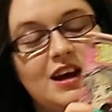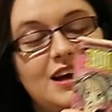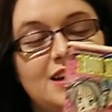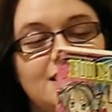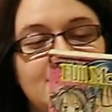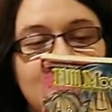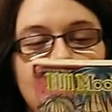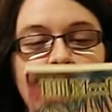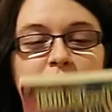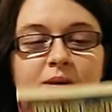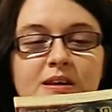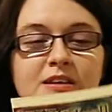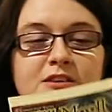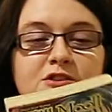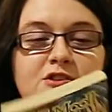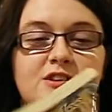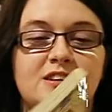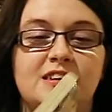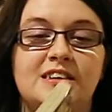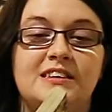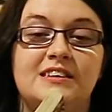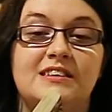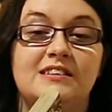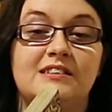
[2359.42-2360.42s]
and I quite
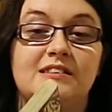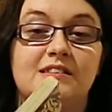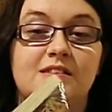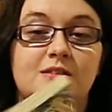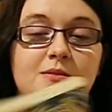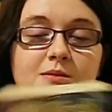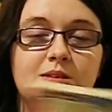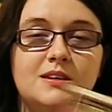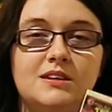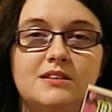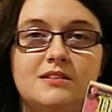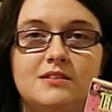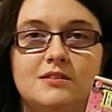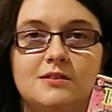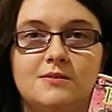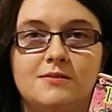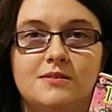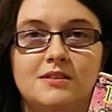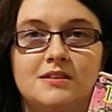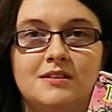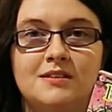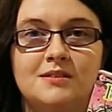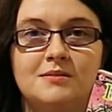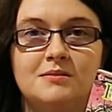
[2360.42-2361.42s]
enjoyed it. So when I saw
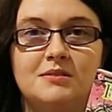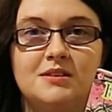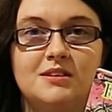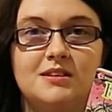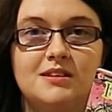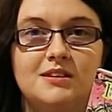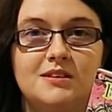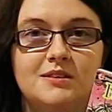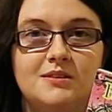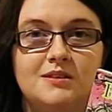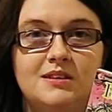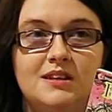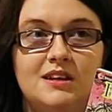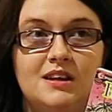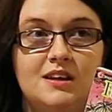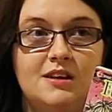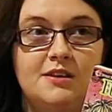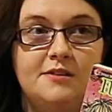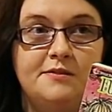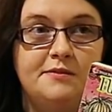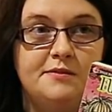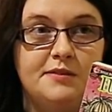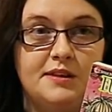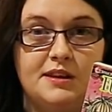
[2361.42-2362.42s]
volume 2
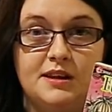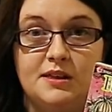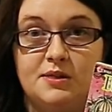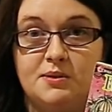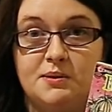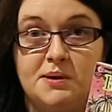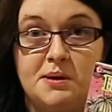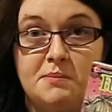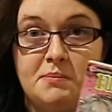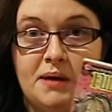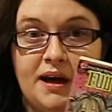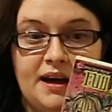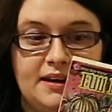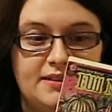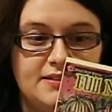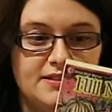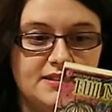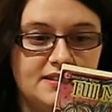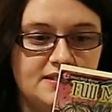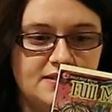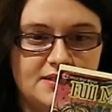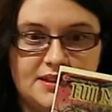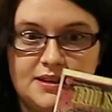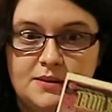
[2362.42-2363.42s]
for like
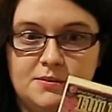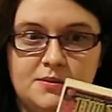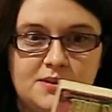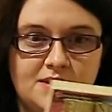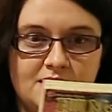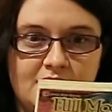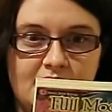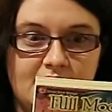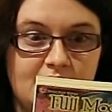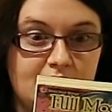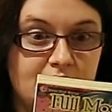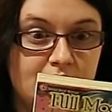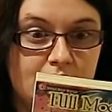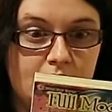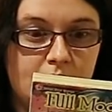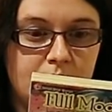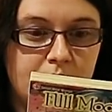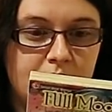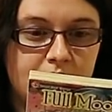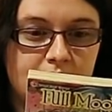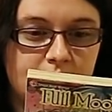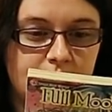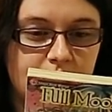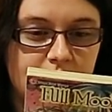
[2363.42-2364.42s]
£3, I was like, well yes, I
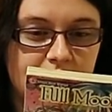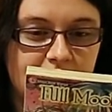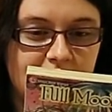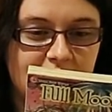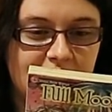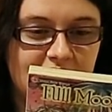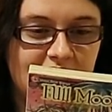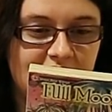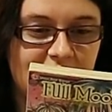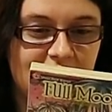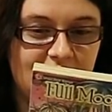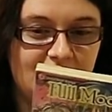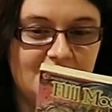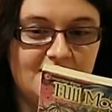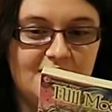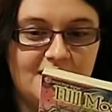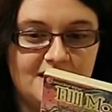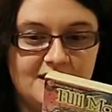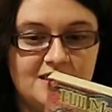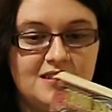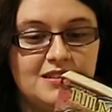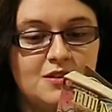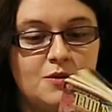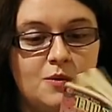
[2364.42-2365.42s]
might as well continue.
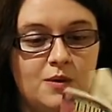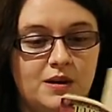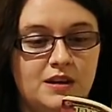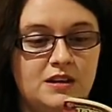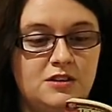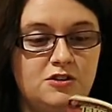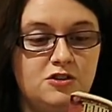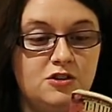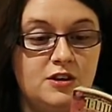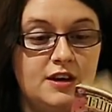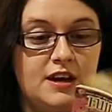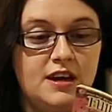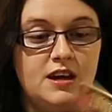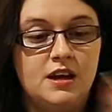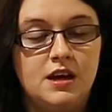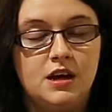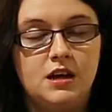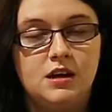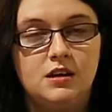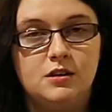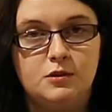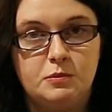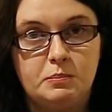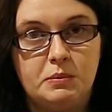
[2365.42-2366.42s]
I did quite enjoy it,
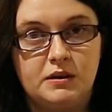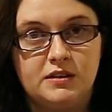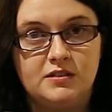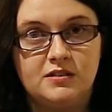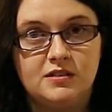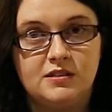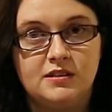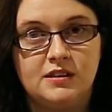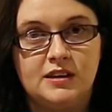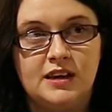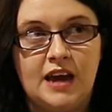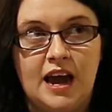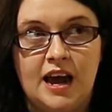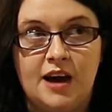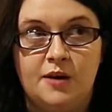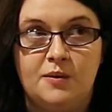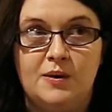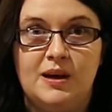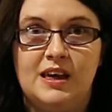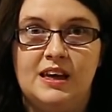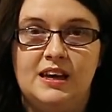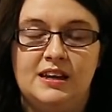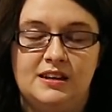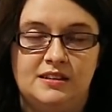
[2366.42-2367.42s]
especially how
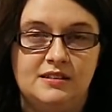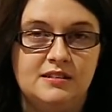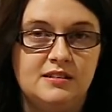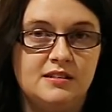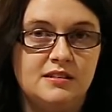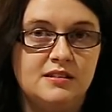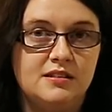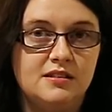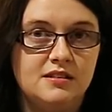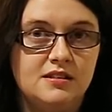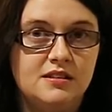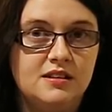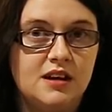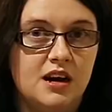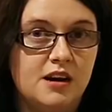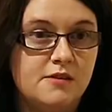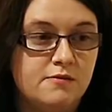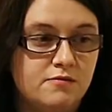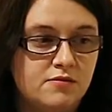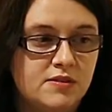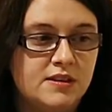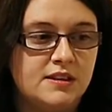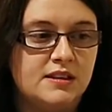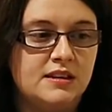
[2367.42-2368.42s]
it ended. I
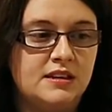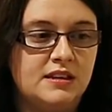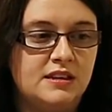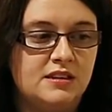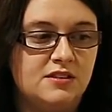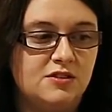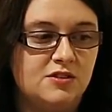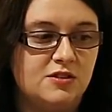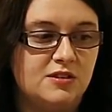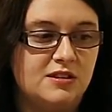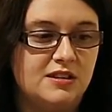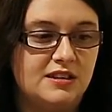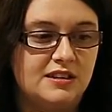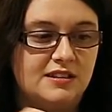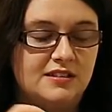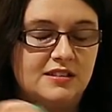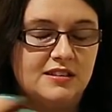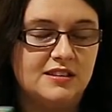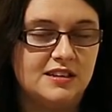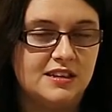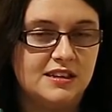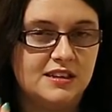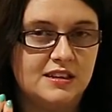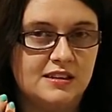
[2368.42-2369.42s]
really enjoyed
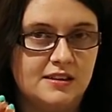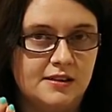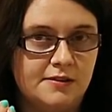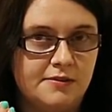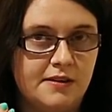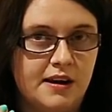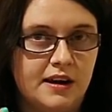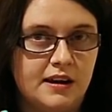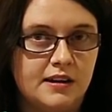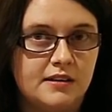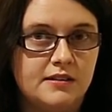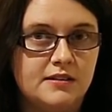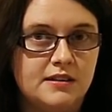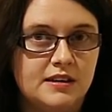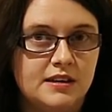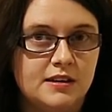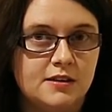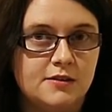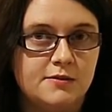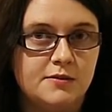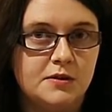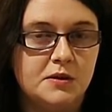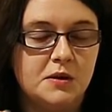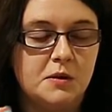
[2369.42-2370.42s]
the cliffhanger at the
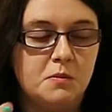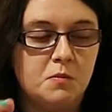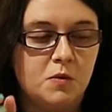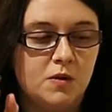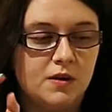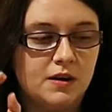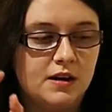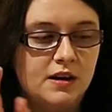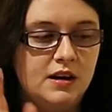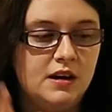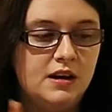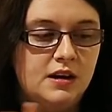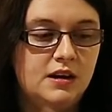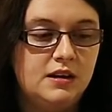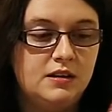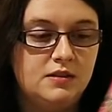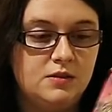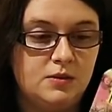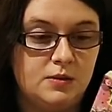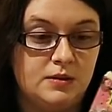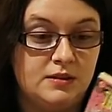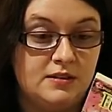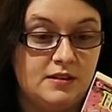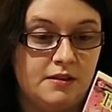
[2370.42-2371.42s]
end of volume 1,
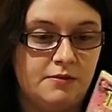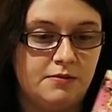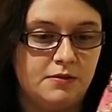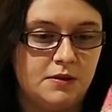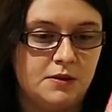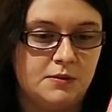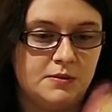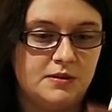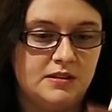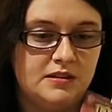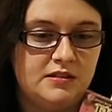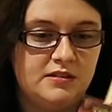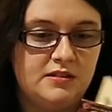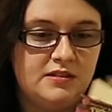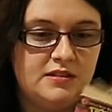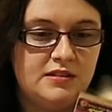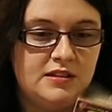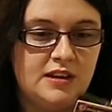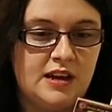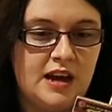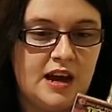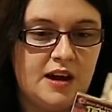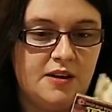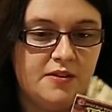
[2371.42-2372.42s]
so I definitely wanted to
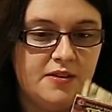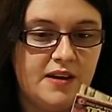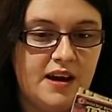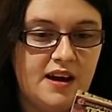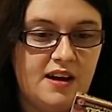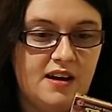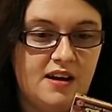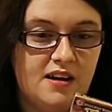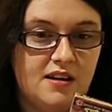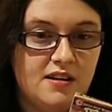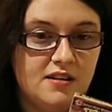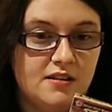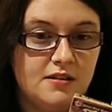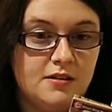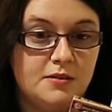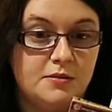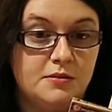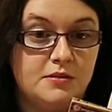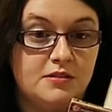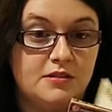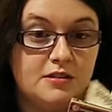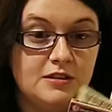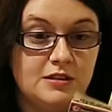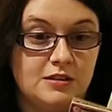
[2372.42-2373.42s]
see how that arc
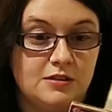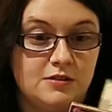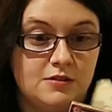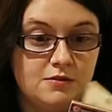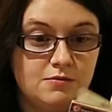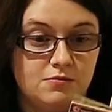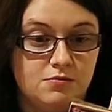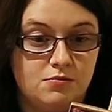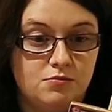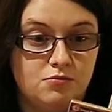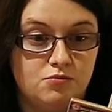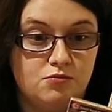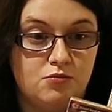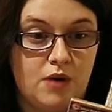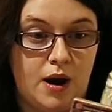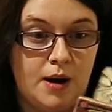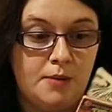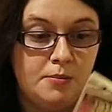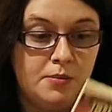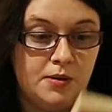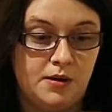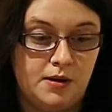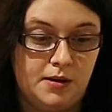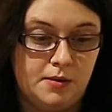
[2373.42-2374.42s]
was going to
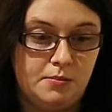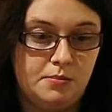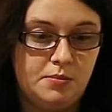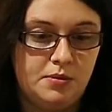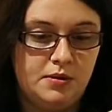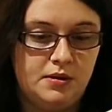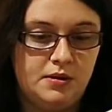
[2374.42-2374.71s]
wrap up